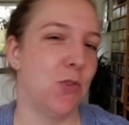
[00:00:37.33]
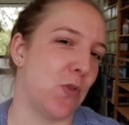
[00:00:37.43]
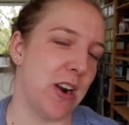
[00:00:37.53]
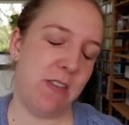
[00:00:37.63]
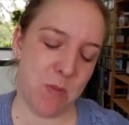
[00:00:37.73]

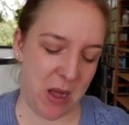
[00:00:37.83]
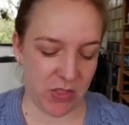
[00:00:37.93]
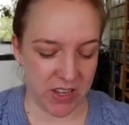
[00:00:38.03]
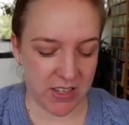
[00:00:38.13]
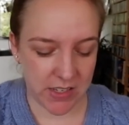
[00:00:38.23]
rave
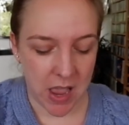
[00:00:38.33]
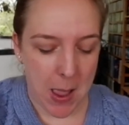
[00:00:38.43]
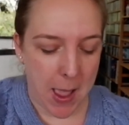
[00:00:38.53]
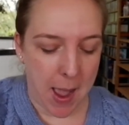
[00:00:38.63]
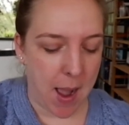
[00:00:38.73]
about this.
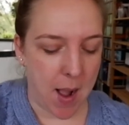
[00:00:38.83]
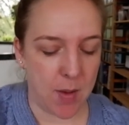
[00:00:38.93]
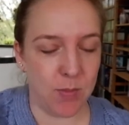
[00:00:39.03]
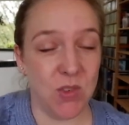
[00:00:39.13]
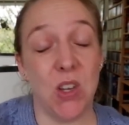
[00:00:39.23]

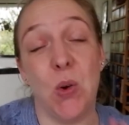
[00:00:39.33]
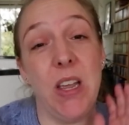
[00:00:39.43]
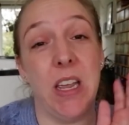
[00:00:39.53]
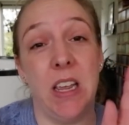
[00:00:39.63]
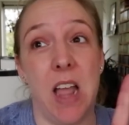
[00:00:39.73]
Um,
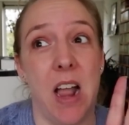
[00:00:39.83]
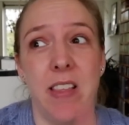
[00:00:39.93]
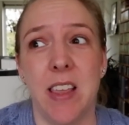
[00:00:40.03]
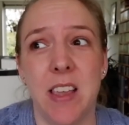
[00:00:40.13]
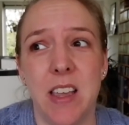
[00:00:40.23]
so I
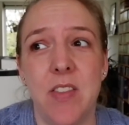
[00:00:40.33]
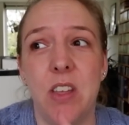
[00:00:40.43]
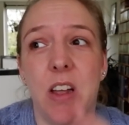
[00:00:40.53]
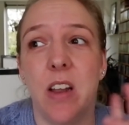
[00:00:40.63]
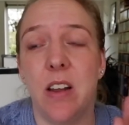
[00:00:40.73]
think in
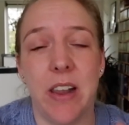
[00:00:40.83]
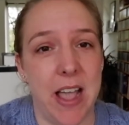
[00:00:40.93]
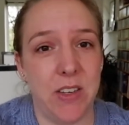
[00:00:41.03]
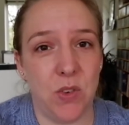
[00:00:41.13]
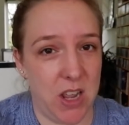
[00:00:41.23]
the
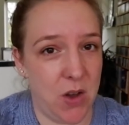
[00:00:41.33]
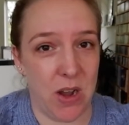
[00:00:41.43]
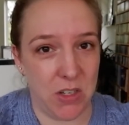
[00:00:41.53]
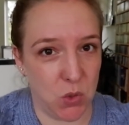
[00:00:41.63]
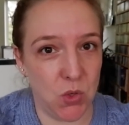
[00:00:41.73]
last video
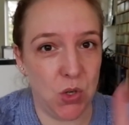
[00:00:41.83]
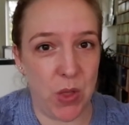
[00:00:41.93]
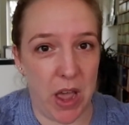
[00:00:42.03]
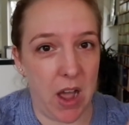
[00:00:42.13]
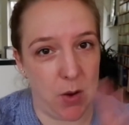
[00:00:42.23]
I told you
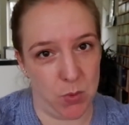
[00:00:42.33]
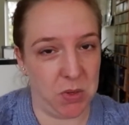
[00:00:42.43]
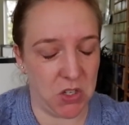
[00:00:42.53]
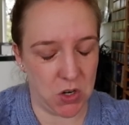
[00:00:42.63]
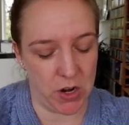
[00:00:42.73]
that I will
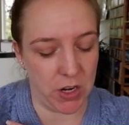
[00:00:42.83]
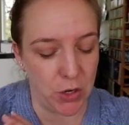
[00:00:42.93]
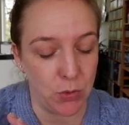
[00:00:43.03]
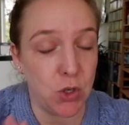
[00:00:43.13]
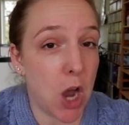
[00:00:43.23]
be starting a
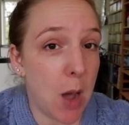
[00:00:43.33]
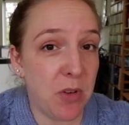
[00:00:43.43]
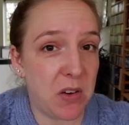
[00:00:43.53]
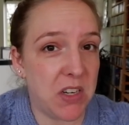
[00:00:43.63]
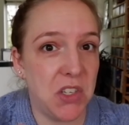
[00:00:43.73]
new job
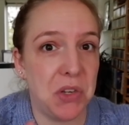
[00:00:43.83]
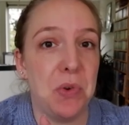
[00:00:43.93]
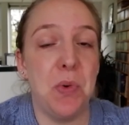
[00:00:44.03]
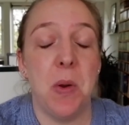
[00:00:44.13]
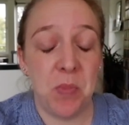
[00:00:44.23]
very
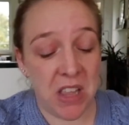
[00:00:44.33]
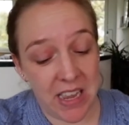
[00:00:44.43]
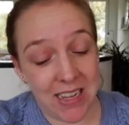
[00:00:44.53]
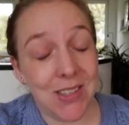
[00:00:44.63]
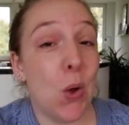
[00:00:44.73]
soon.
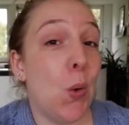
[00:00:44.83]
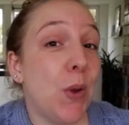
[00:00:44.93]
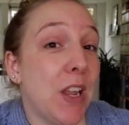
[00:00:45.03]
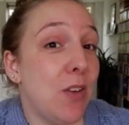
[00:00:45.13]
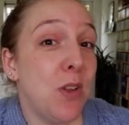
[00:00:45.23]
It's
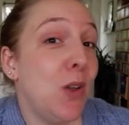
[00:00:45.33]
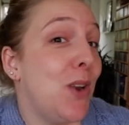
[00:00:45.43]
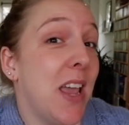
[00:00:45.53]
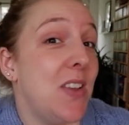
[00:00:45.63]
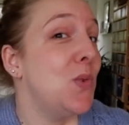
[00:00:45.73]
only a few
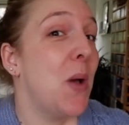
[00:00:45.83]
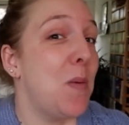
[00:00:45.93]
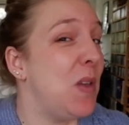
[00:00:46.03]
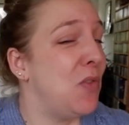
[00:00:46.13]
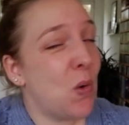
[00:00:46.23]
days
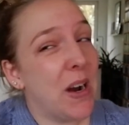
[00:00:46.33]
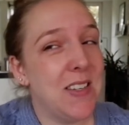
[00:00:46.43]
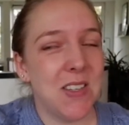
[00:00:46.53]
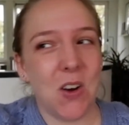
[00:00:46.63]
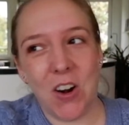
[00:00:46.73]
away before I
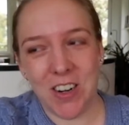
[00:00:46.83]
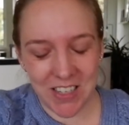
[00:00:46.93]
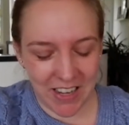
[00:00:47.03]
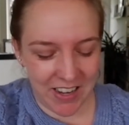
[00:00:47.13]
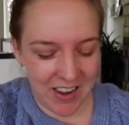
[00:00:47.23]
start.